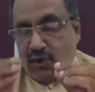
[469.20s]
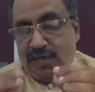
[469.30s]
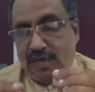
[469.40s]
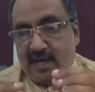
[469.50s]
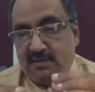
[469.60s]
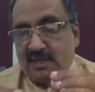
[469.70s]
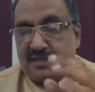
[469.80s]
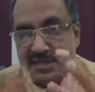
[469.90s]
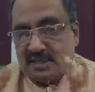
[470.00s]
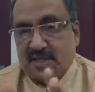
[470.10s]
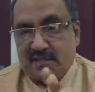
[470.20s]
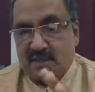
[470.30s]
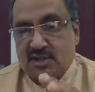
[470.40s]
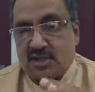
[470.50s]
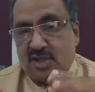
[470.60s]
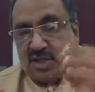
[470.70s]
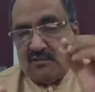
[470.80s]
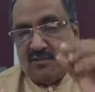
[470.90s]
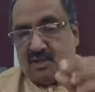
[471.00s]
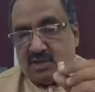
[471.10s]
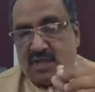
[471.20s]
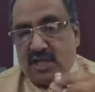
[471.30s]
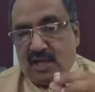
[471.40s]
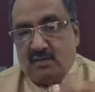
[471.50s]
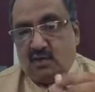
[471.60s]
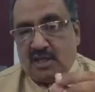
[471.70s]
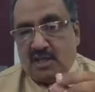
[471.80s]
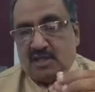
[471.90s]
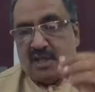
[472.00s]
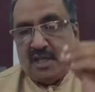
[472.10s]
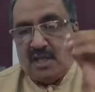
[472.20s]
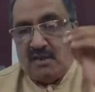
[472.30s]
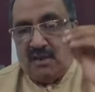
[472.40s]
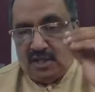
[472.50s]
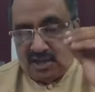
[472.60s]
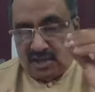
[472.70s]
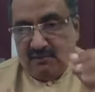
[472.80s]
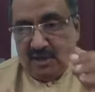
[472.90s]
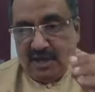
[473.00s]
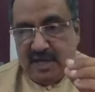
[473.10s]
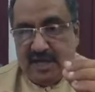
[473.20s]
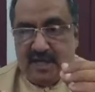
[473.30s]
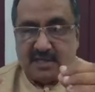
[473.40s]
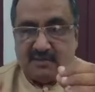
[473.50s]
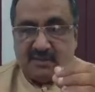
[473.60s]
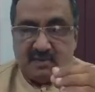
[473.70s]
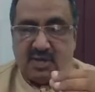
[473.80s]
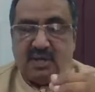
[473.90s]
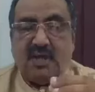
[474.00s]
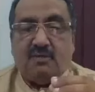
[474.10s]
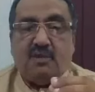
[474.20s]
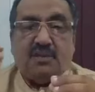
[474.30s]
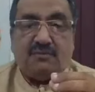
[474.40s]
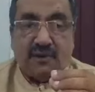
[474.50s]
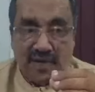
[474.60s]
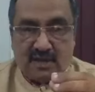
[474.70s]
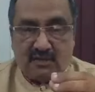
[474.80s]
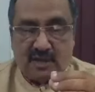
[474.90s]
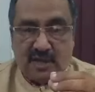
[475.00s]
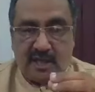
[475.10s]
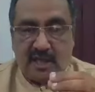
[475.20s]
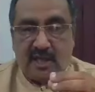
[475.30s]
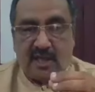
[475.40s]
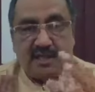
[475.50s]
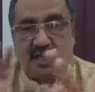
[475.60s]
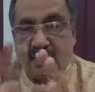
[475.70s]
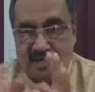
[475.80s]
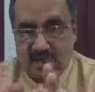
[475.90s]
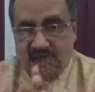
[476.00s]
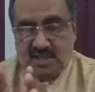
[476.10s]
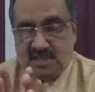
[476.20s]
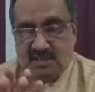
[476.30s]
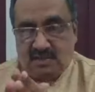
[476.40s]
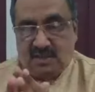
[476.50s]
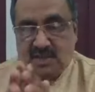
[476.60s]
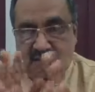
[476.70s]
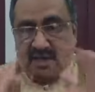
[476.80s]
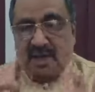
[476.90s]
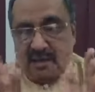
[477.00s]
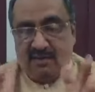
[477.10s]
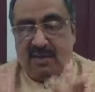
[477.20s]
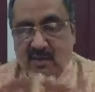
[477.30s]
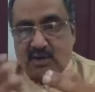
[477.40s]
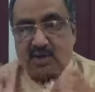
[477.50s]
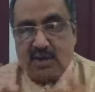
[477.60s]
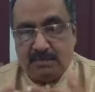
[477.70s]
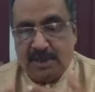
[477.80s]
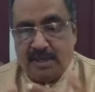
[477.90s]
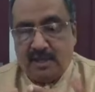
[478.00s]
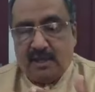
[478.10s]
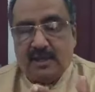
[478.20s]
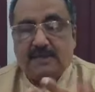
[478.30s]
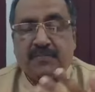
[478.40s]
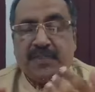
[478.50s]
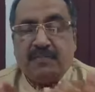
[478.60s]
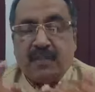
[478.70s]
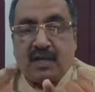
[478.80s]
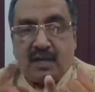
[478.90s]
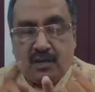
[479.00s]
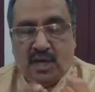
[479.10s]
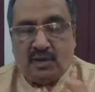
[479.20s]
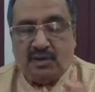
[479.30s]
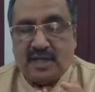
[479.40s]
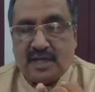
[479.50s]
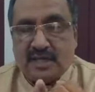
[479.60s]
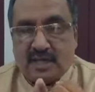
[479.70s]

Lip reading: 4,80,000 means it is serviced. If the outstanding amount is instead of 5 lakhs, if the outstanding amount is 5,20,000, then nothing is serviced. So I want to repeat. You have to